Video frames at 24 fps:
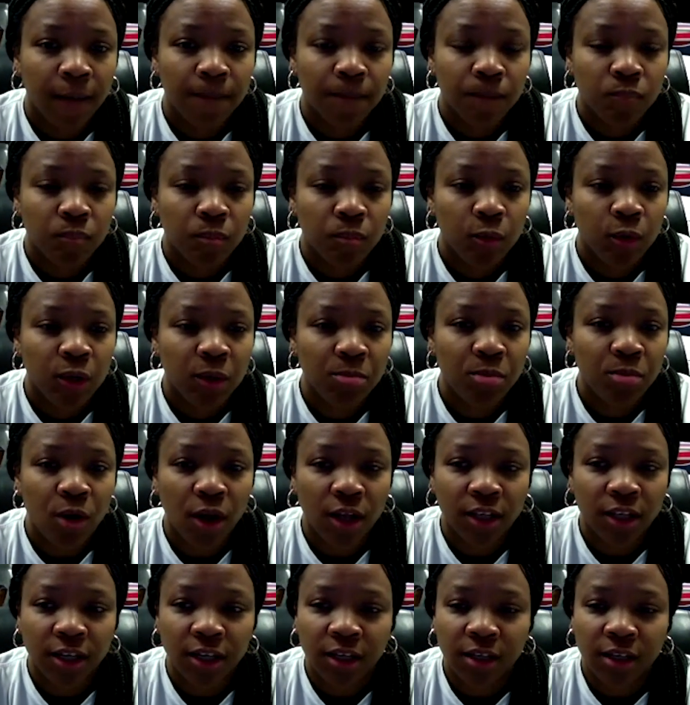We
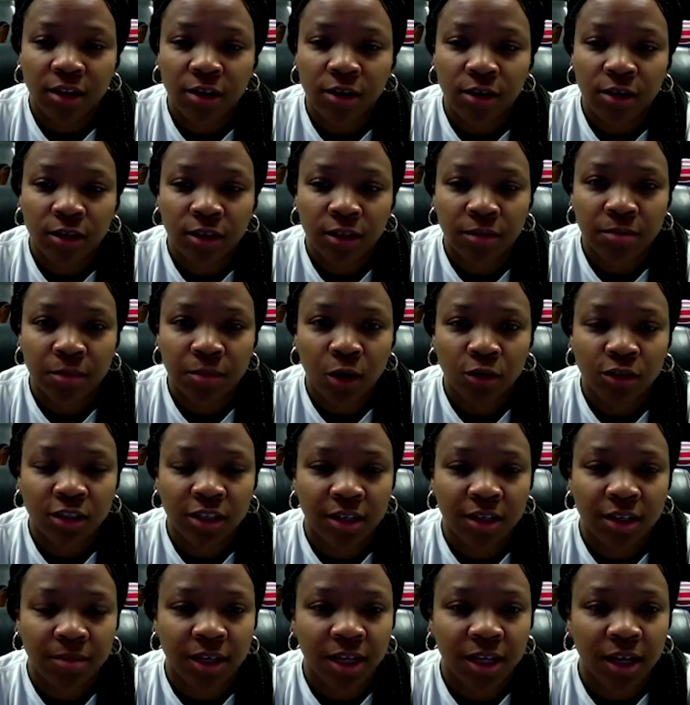brought in early
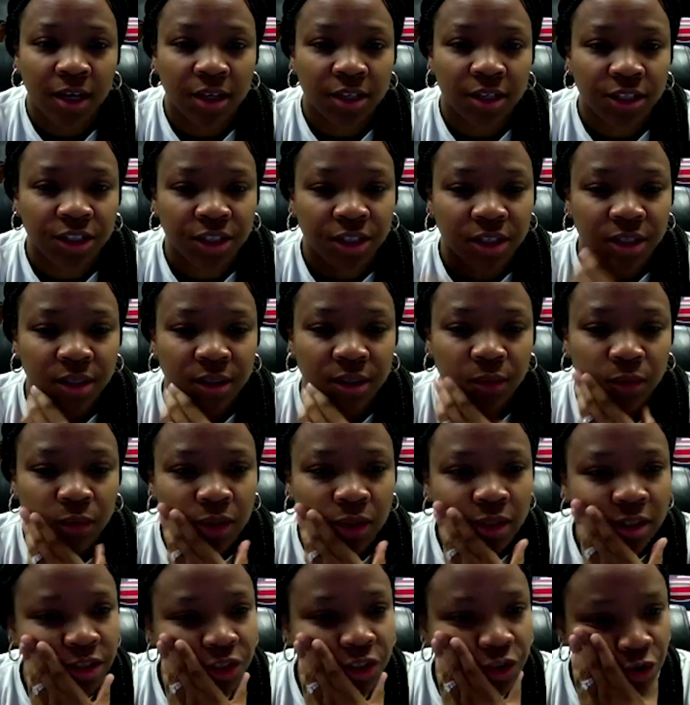mostly because she
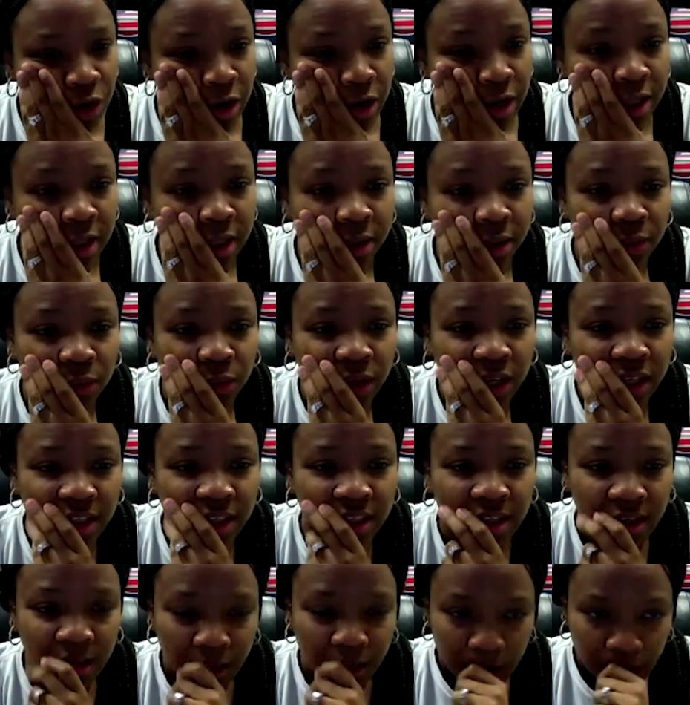was struggling with,
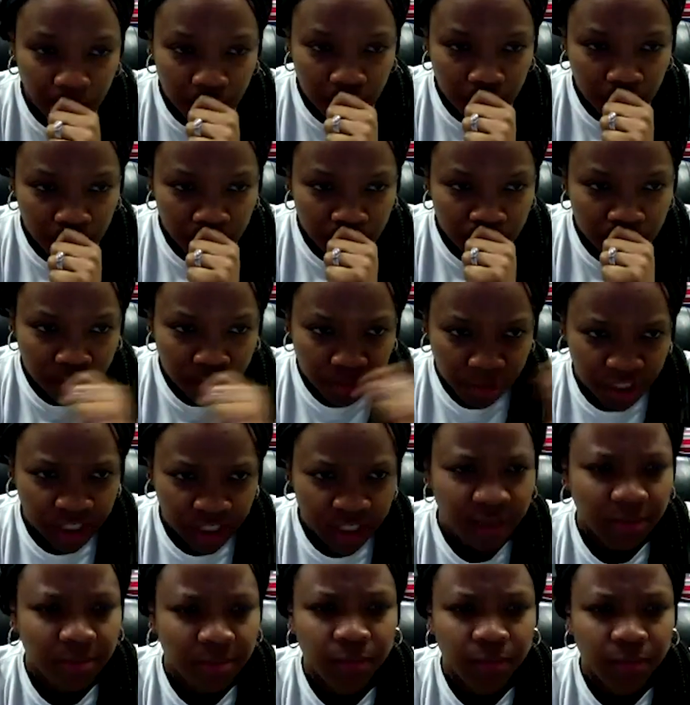
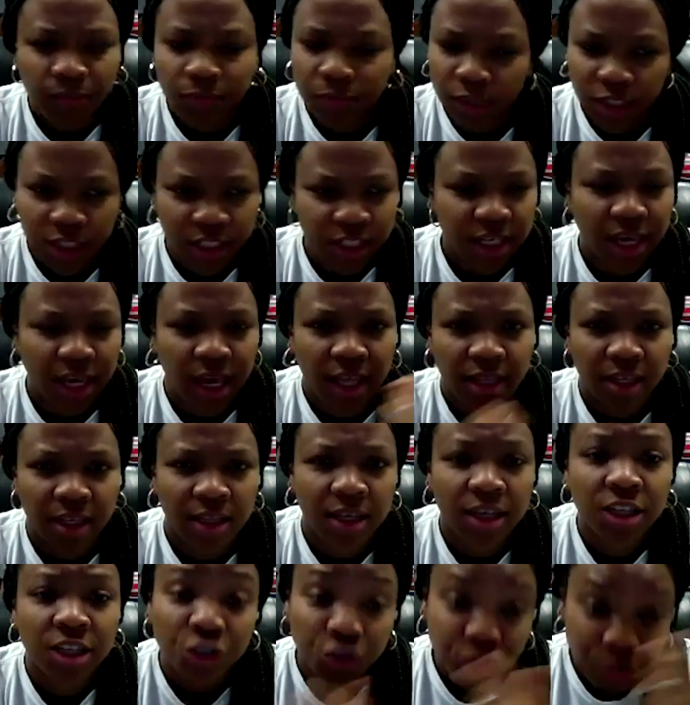she had an
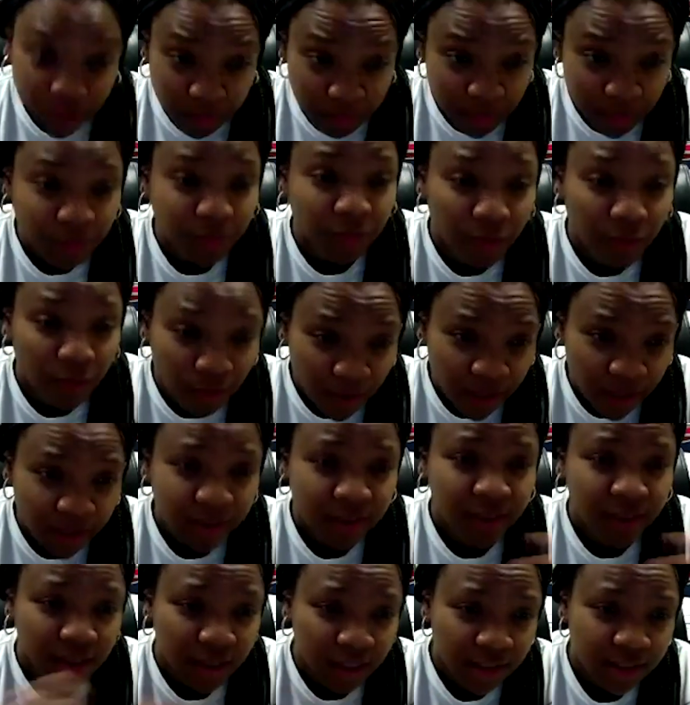injury before
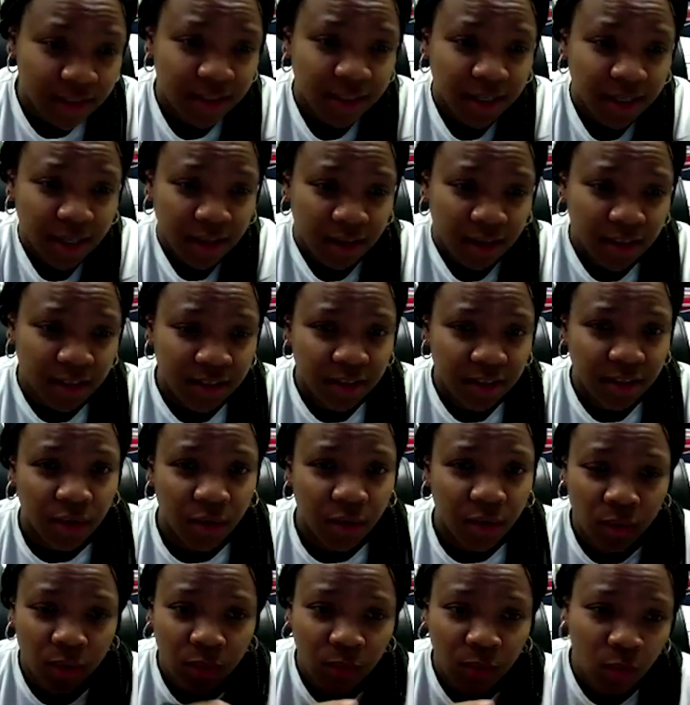ACL. So
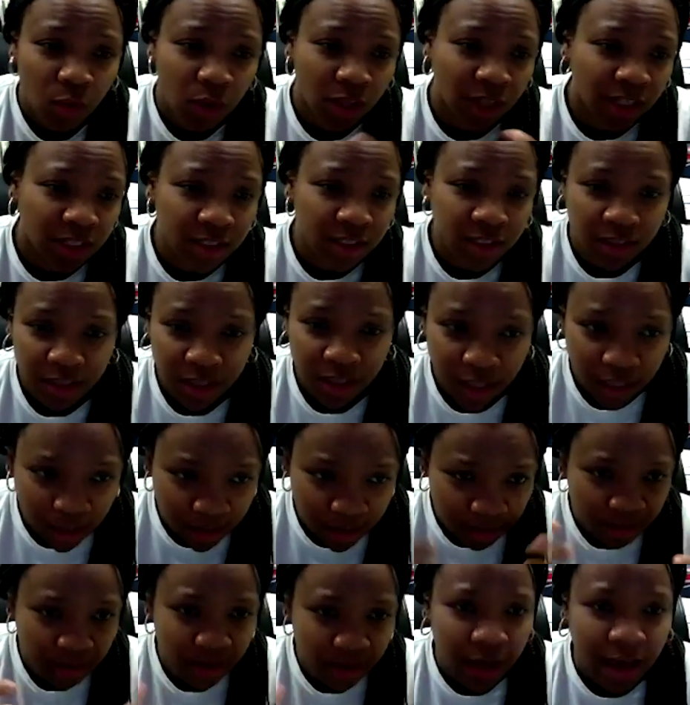we wanted to get
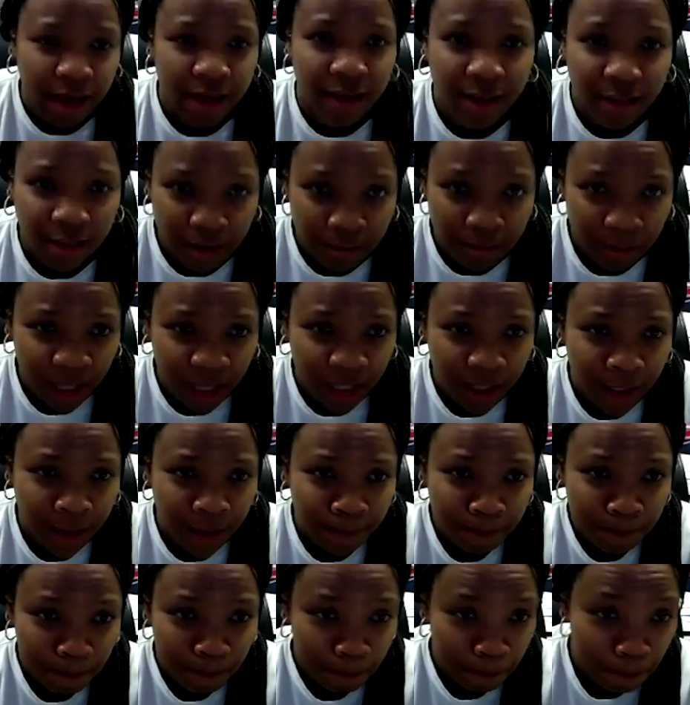her acclimated,
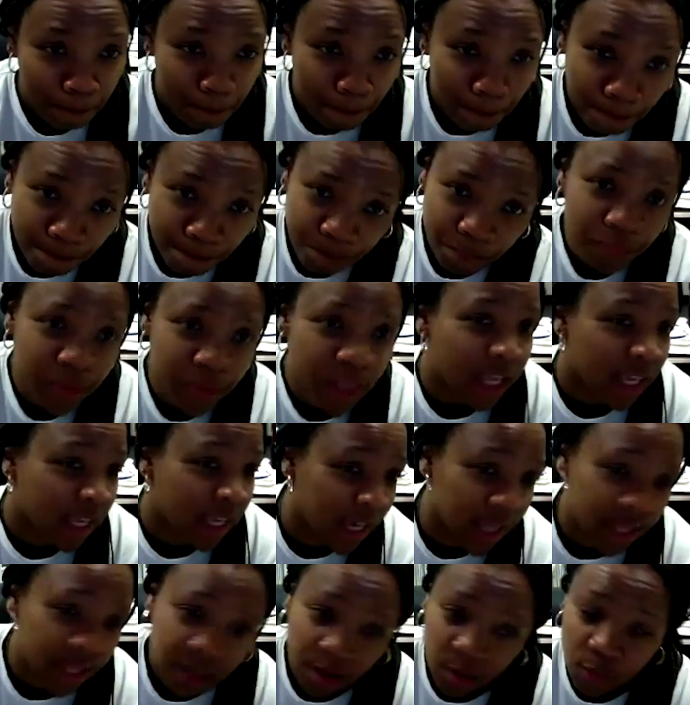then
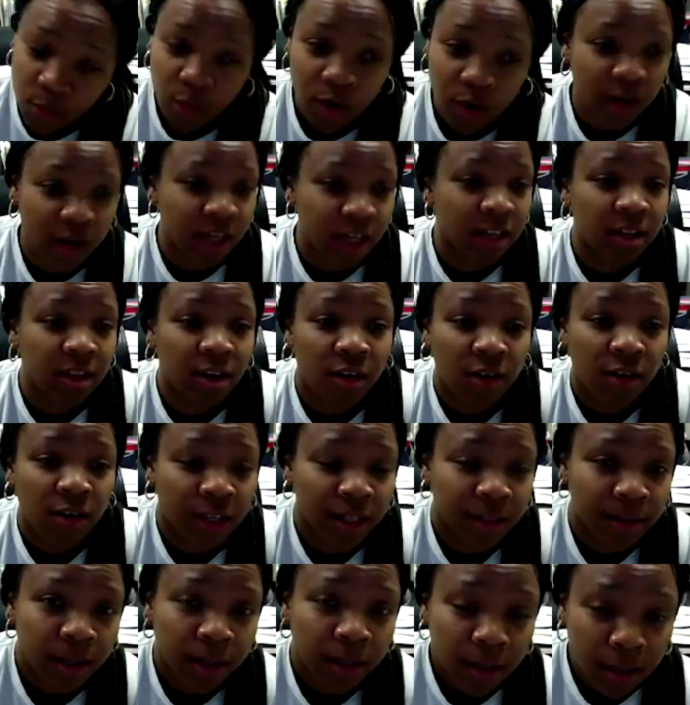get her working
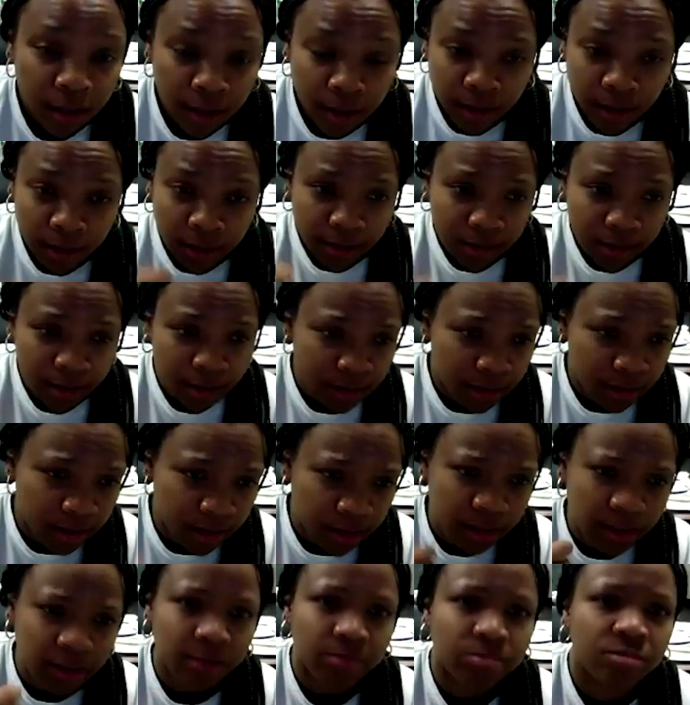on
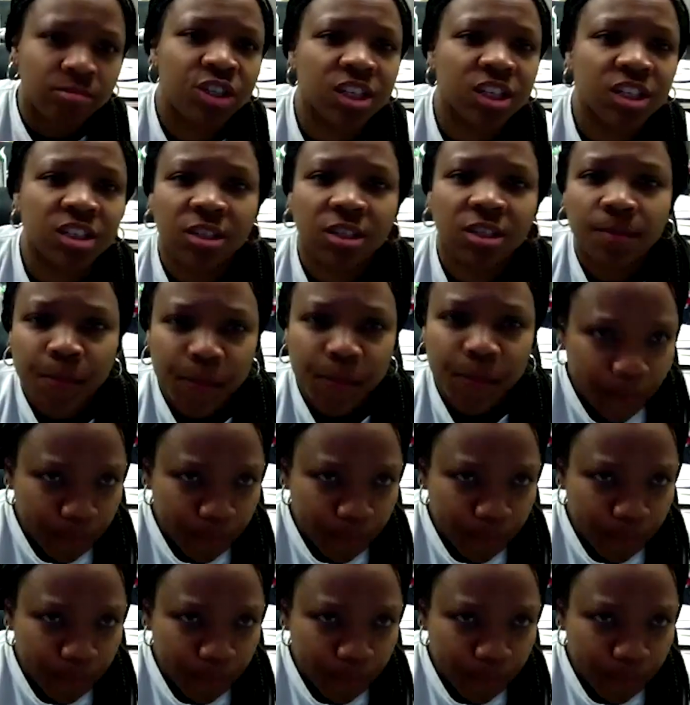just